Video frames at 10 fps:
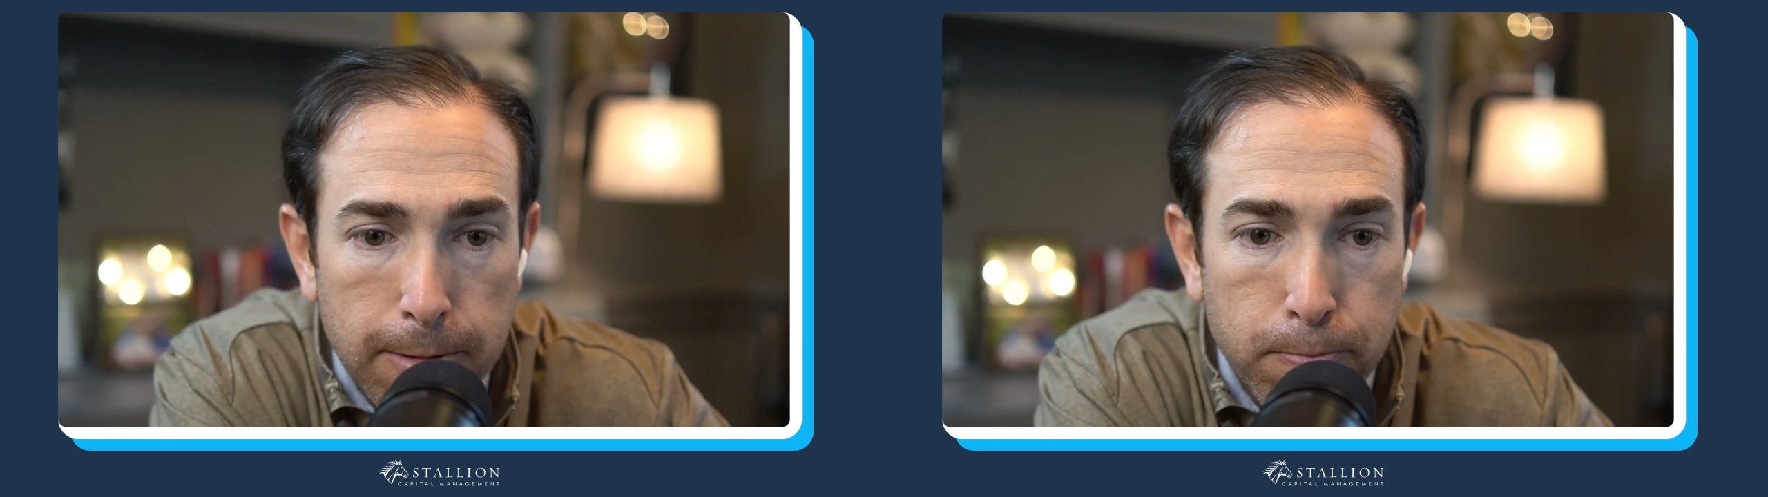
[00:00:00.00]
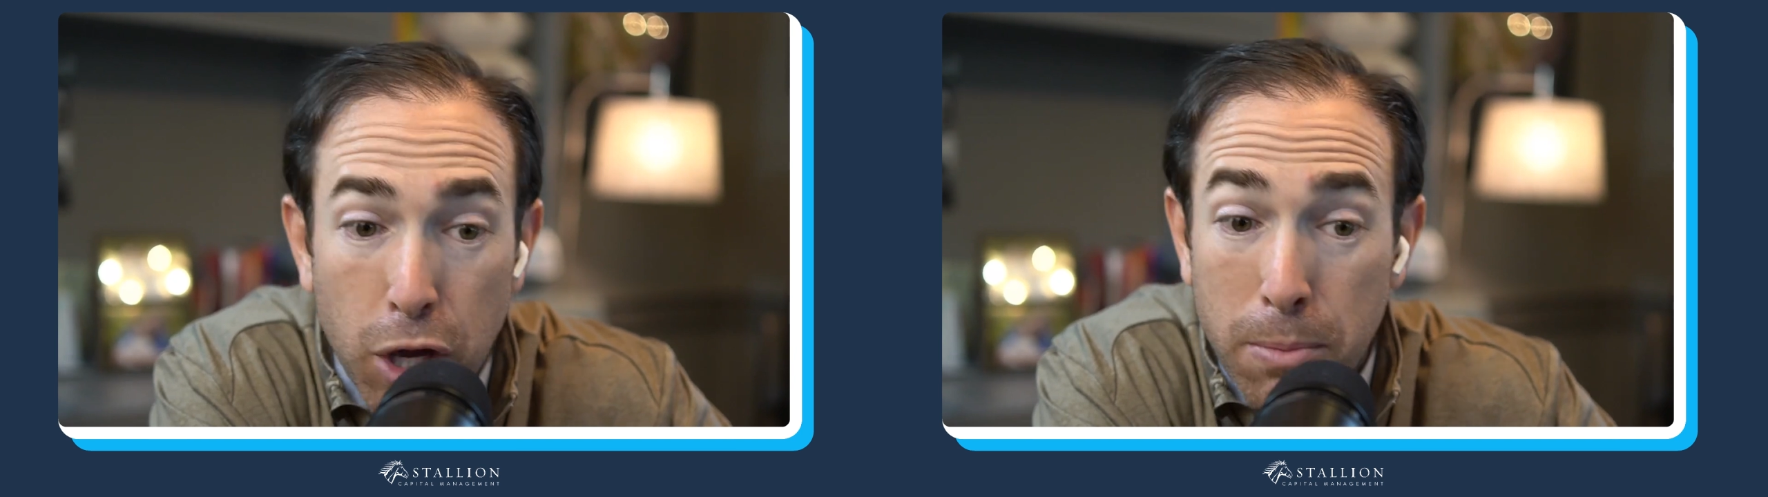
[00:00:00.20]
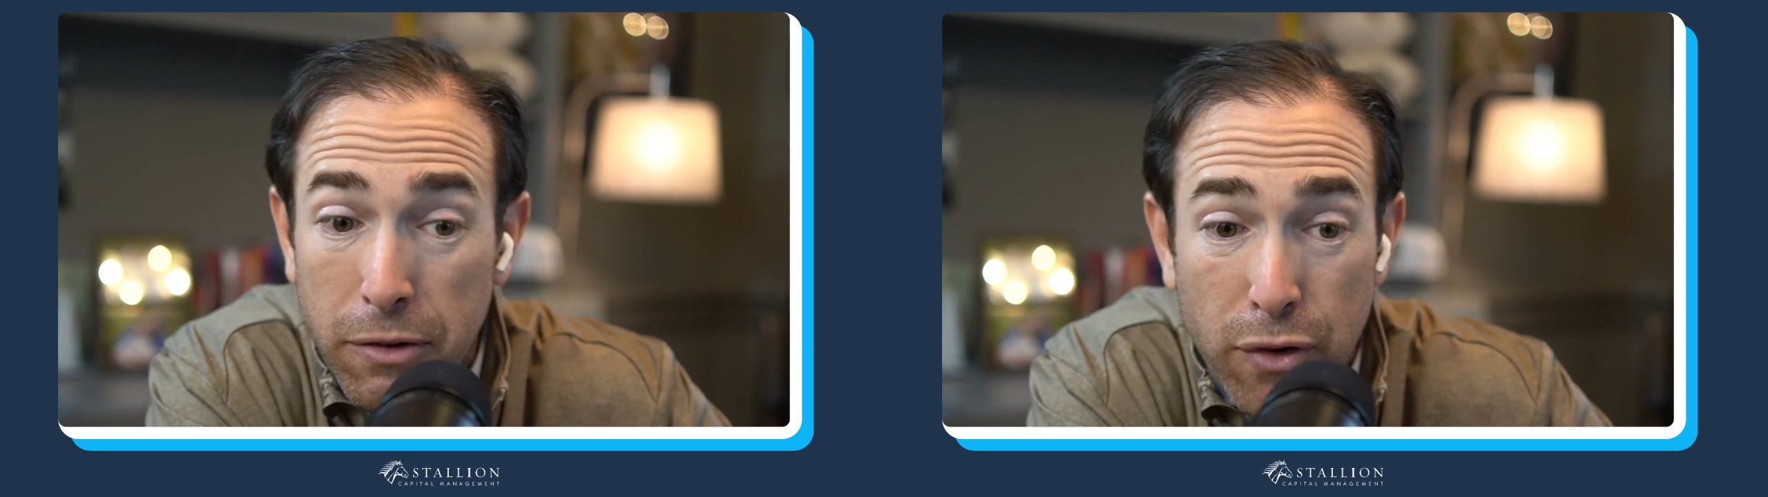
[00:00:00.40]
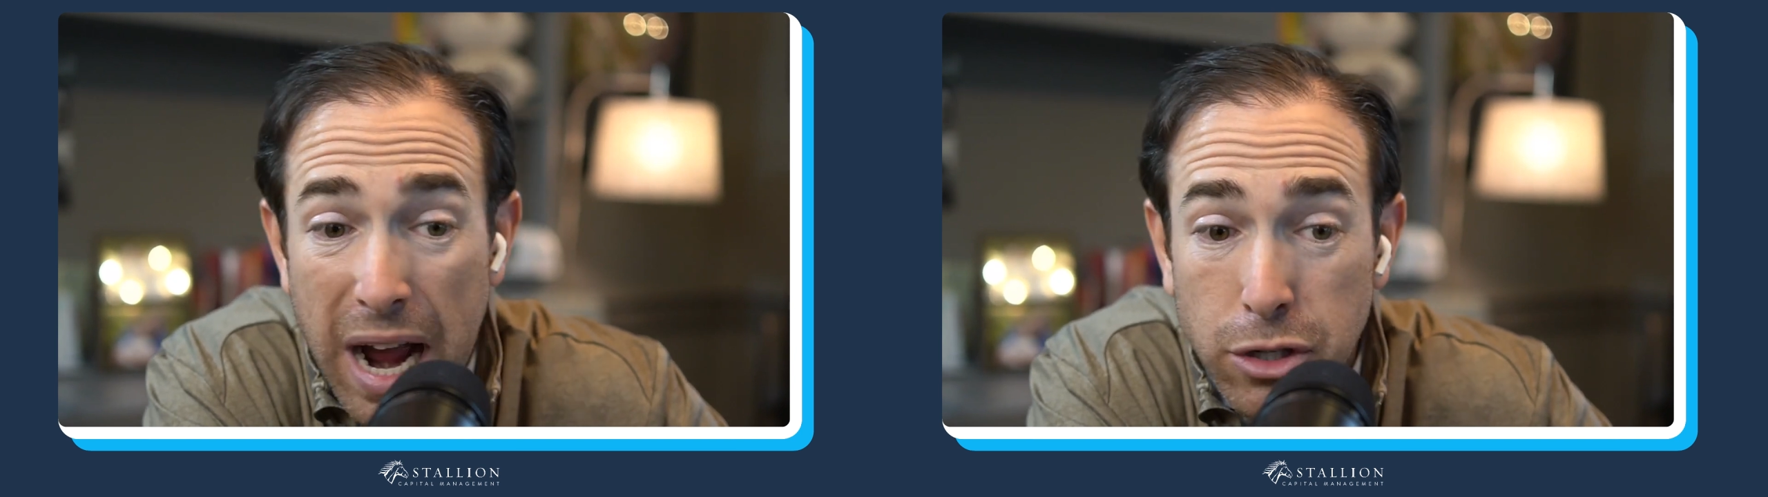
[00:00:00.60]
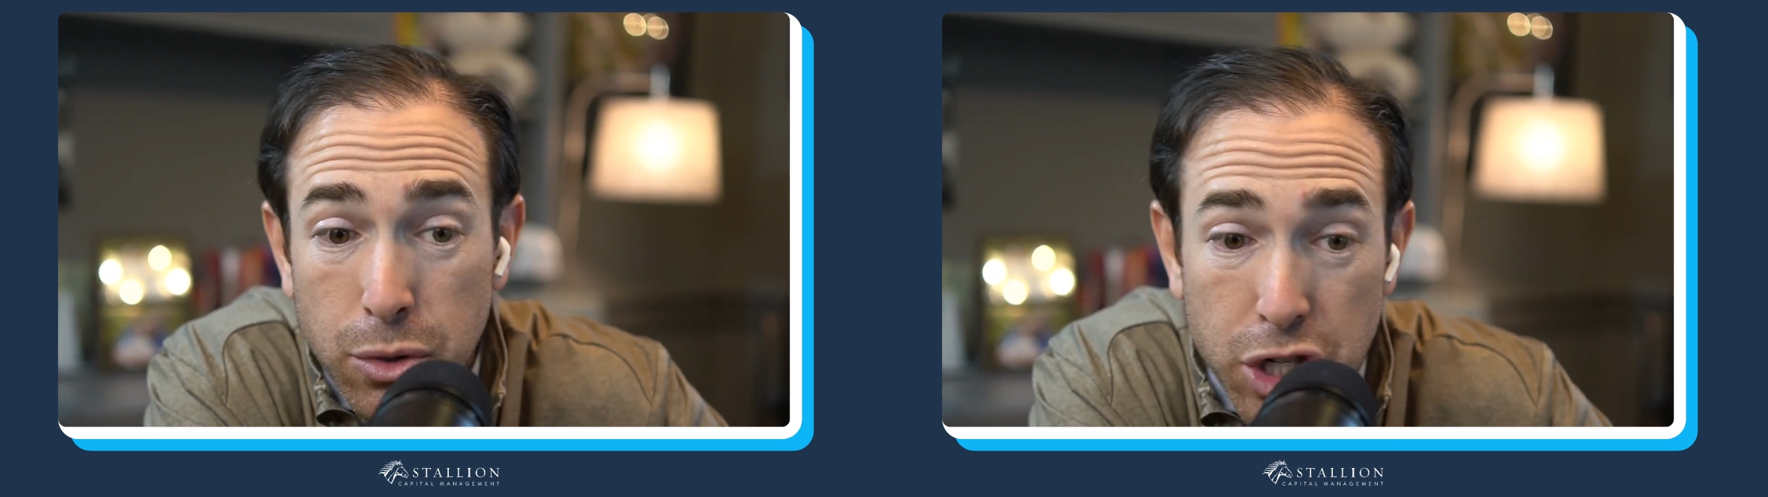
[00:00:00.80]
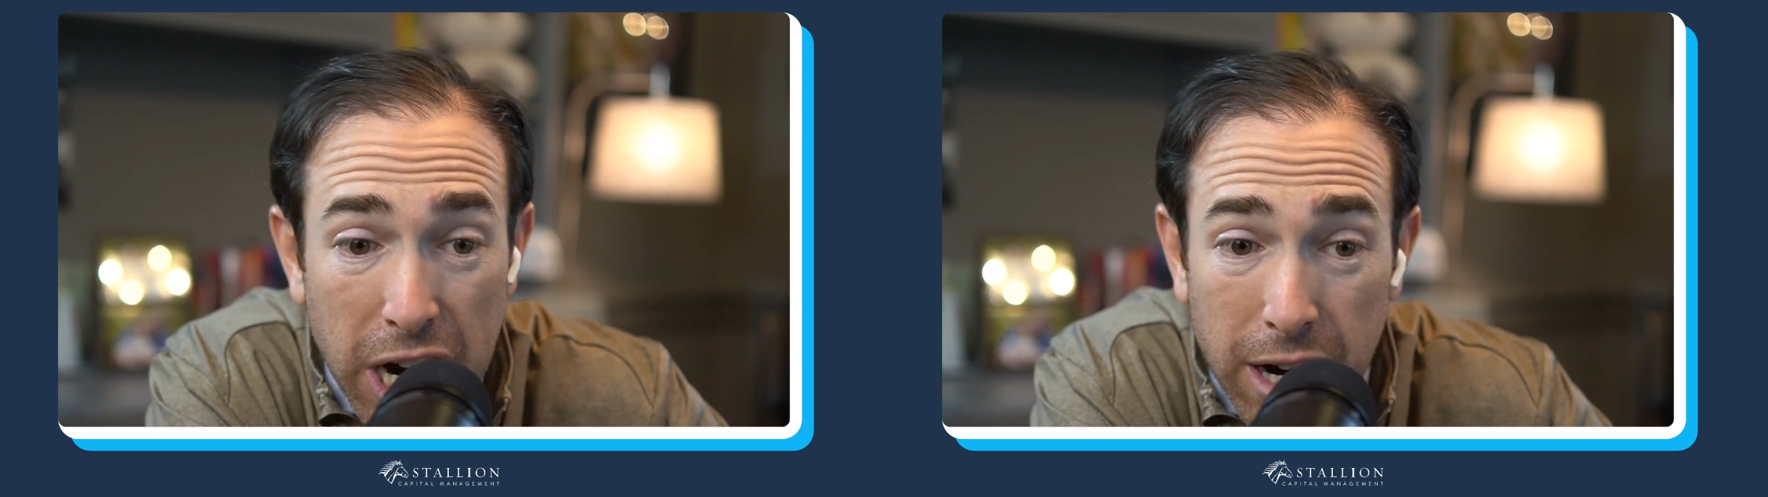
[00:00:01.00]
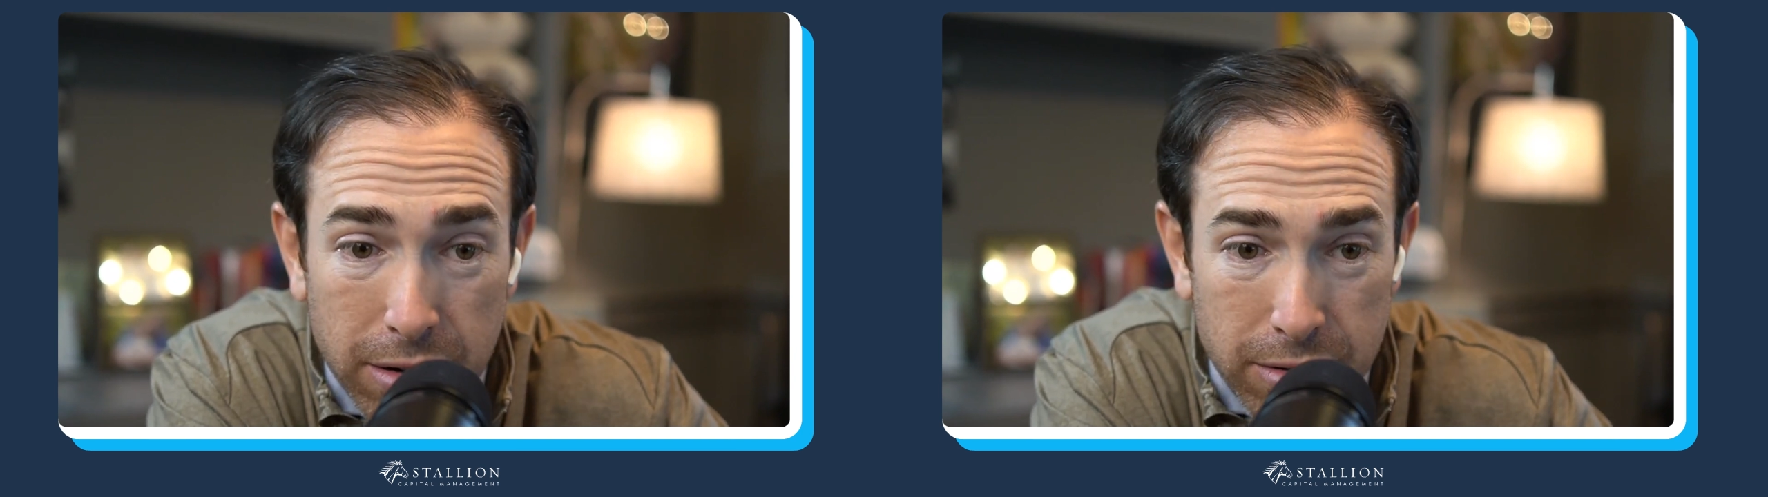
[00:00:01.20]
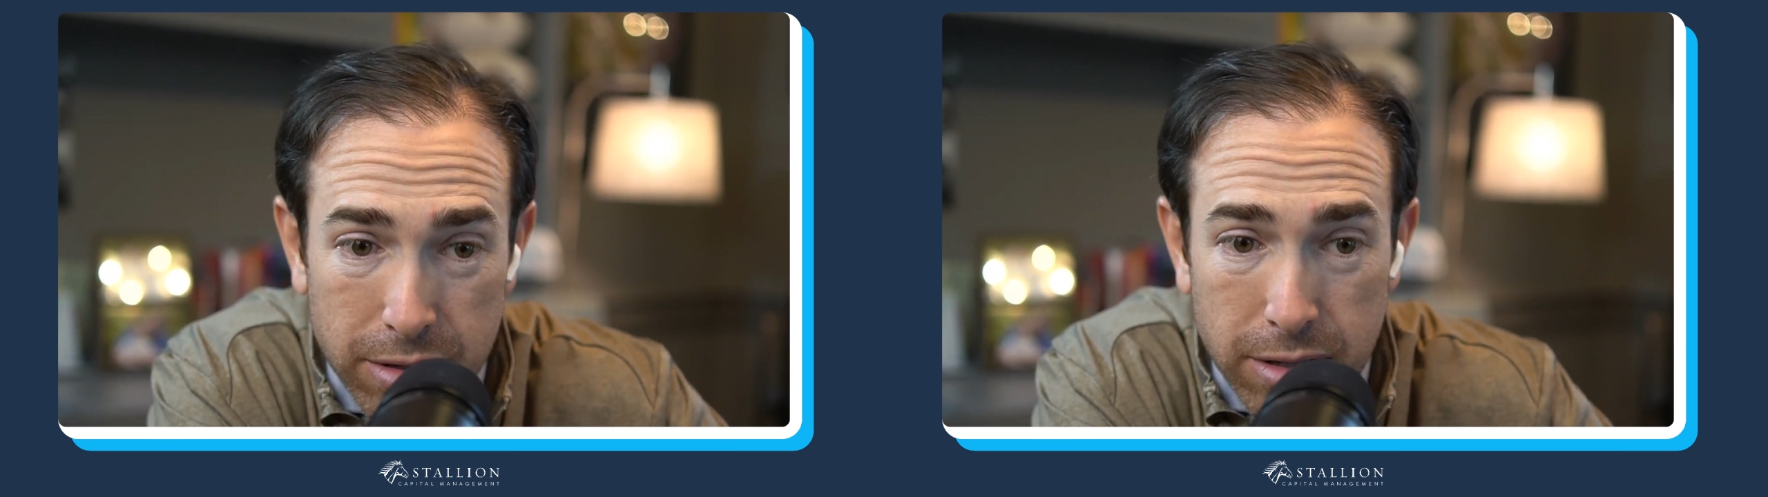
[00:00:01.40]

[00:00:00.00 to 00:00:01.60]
You can buy fractional shares.